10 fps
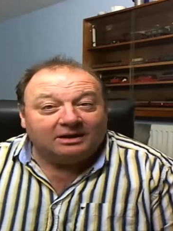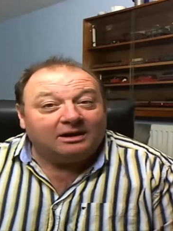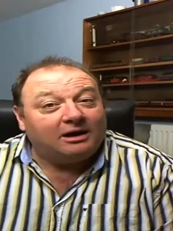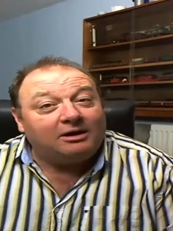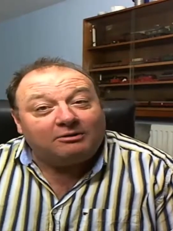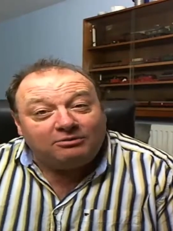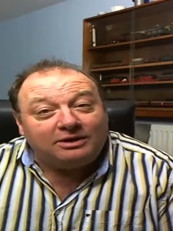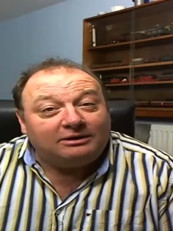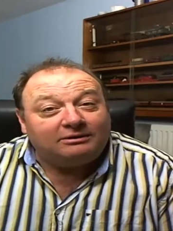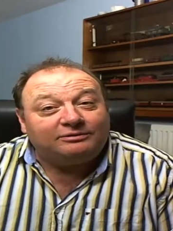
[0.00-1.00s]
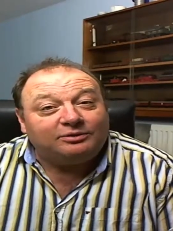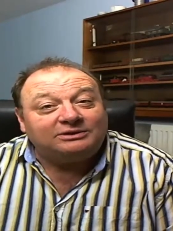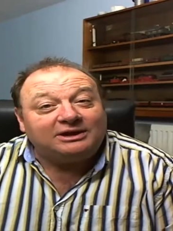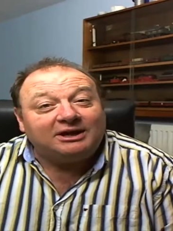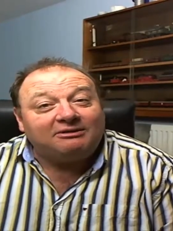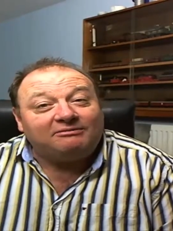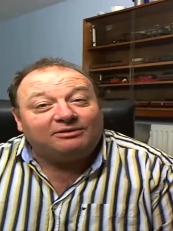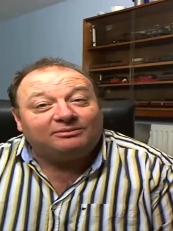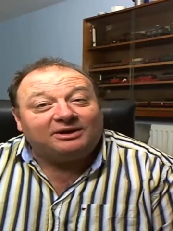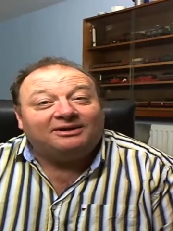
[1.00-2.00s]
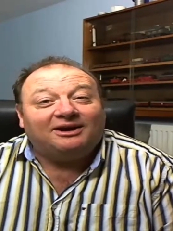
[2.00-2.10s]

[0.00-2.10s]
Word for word: And I really look forward to hearing from you.